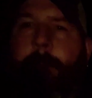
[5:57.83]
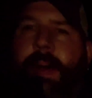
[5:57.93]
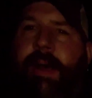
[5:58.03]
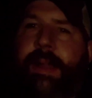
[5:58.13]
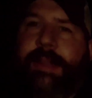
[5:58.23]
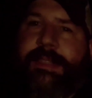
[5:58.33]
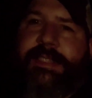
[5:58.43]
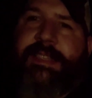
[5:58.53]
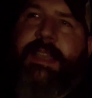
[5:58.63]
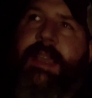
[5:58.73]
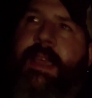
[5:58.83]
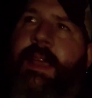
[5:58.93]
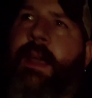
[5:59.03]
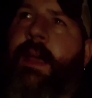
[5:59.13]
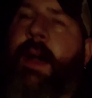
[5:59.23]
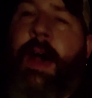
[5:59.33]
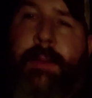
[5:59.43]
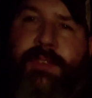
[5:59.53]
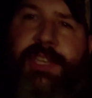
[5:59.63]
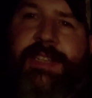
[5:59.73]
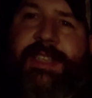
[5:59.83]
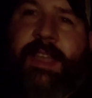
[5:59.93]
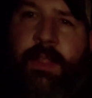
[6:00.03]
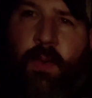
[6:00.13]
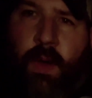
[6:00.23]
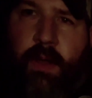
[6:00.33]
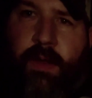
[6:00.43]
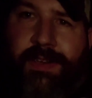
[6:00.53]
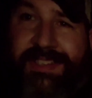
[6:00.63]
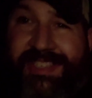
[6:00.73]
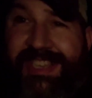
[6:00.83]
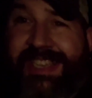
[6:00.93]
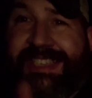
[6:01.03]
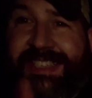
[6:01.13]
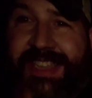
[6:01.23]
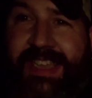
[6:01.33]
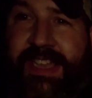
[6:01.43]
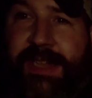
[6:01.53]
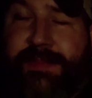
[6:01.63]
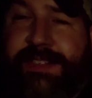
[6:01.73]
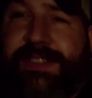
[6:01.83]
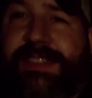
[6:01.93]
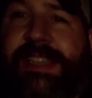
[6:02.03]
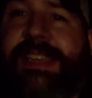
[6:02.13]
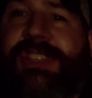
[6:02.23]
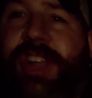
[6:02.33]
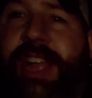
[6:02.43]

but seeing objects in the water, seeing stick-ups, seeing